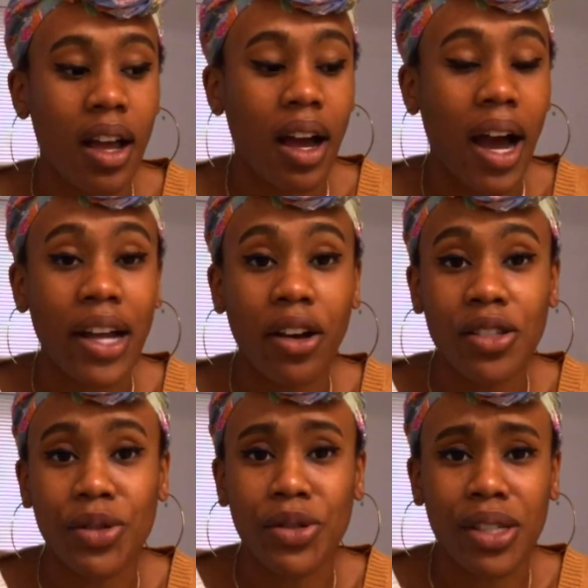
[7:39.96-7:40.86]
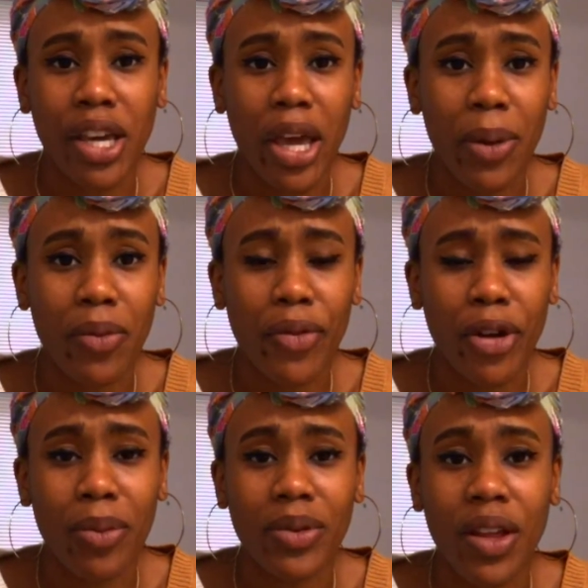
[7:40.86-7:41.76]
I also just came
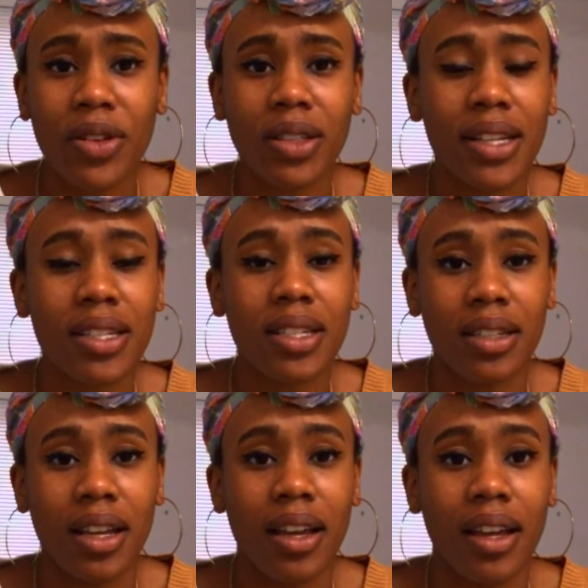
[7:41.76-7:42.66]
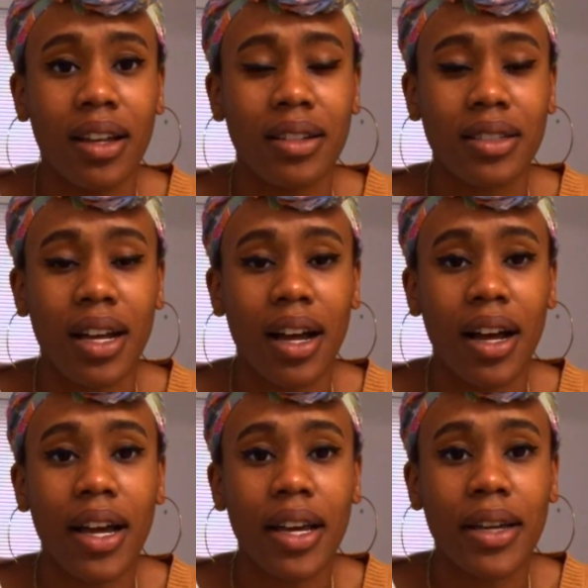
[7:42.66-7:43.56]
from another lesson, and
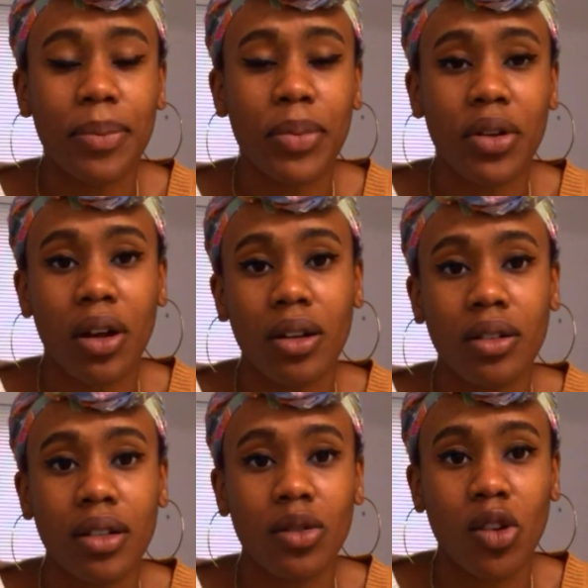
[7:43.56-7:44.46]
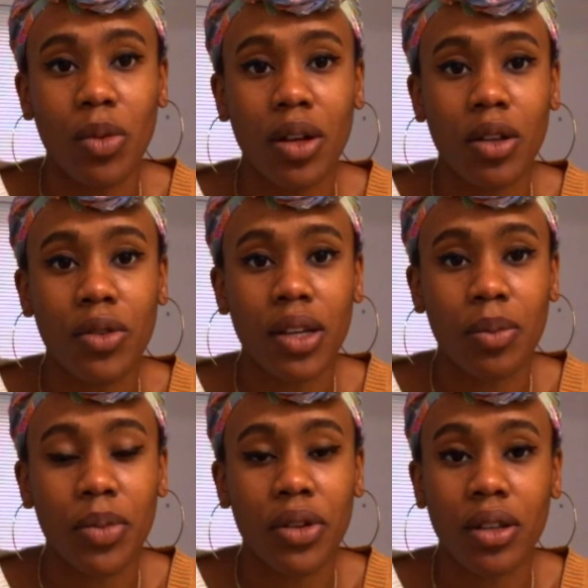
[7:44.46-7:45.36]
I put on normal clothing
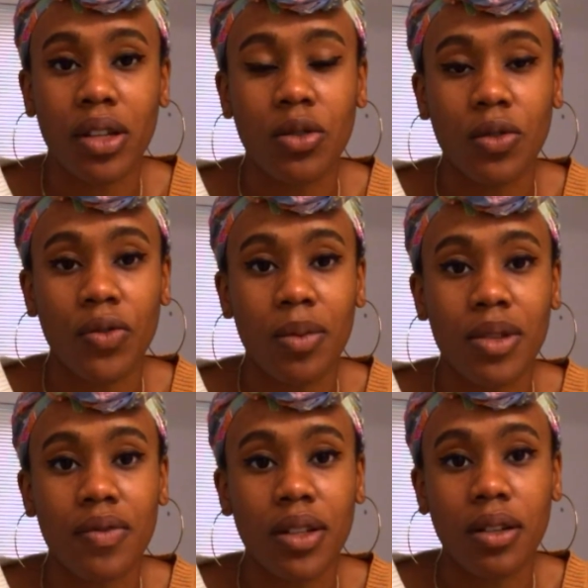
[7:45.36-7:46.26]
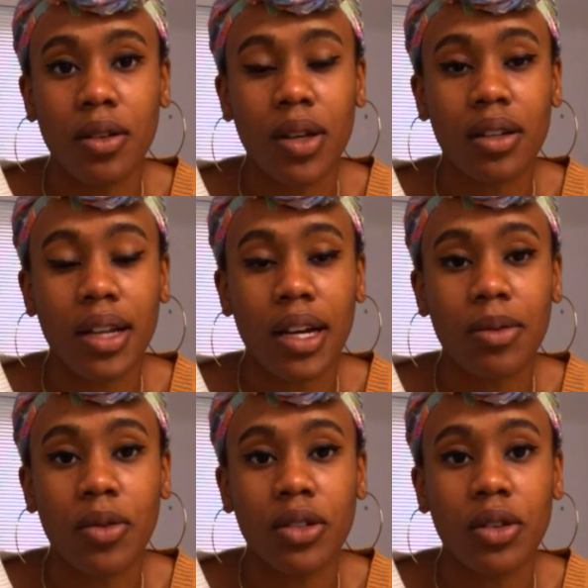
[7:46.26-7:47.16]
purely to film this video, and now I'm
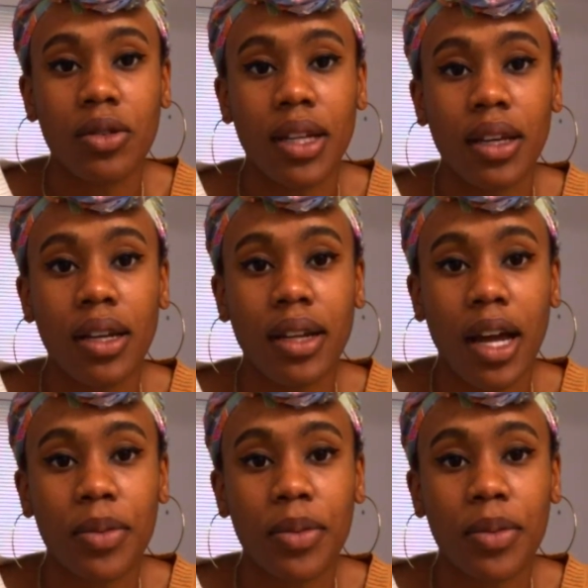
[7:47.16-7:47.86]
going to go take a nap.